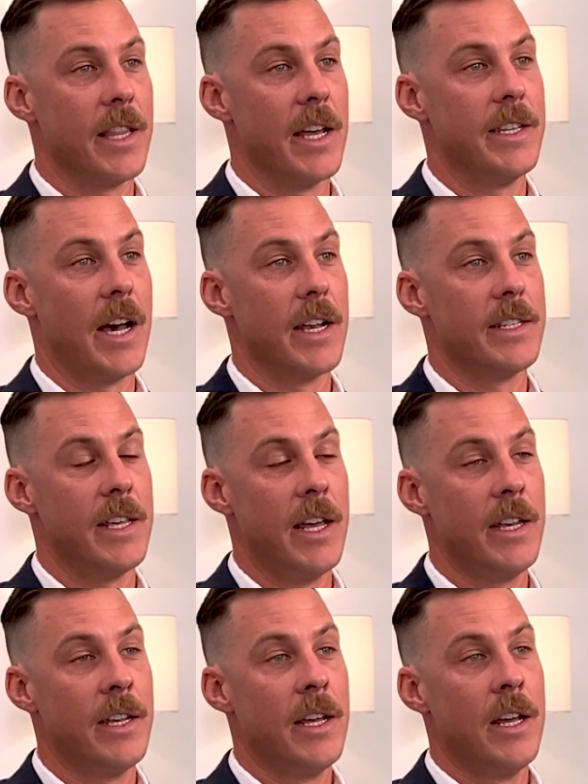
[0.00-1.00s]
that data
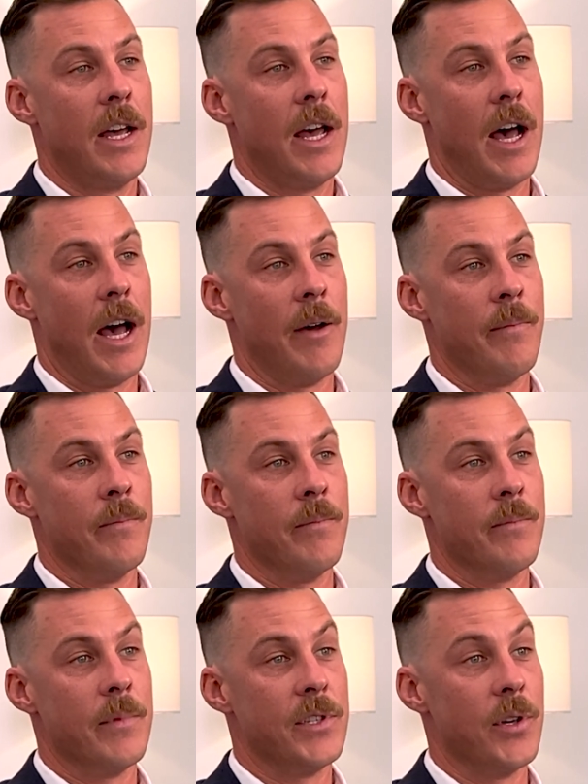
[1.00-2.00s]
set
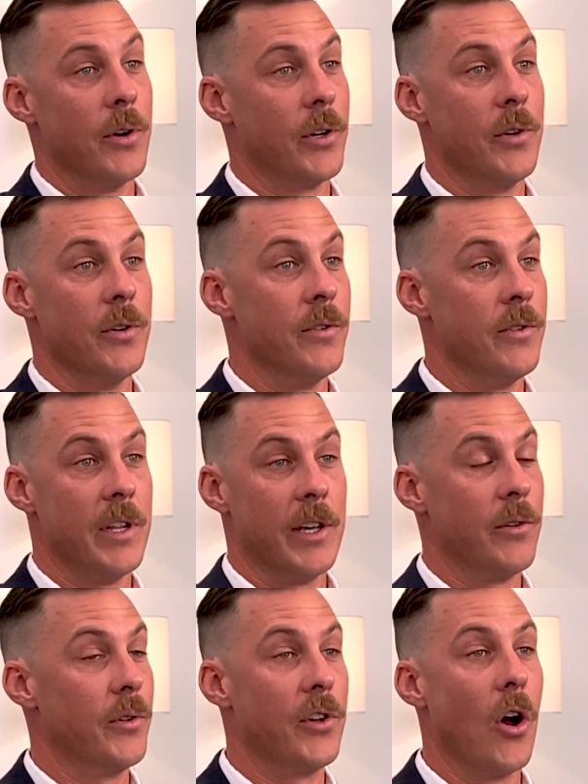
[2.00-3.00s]
so it
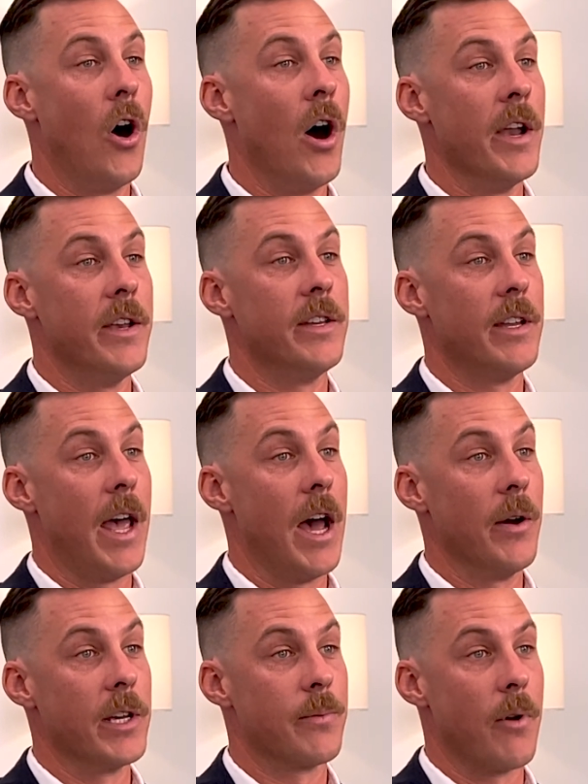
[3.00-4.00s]
could guide our
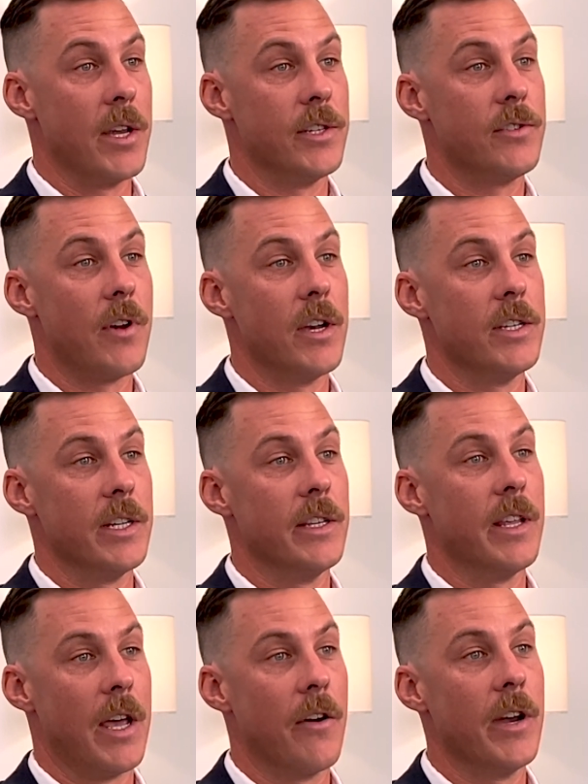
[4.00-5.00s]
exploration strategy in
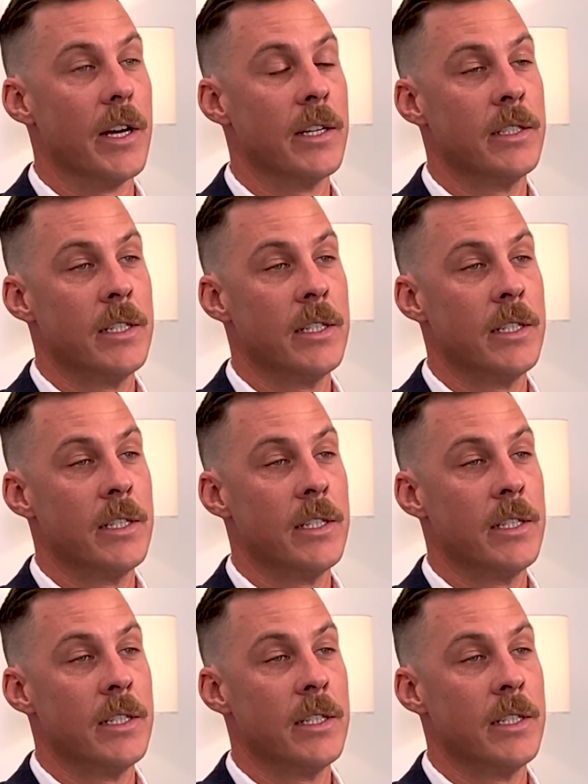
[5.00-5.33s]
the area.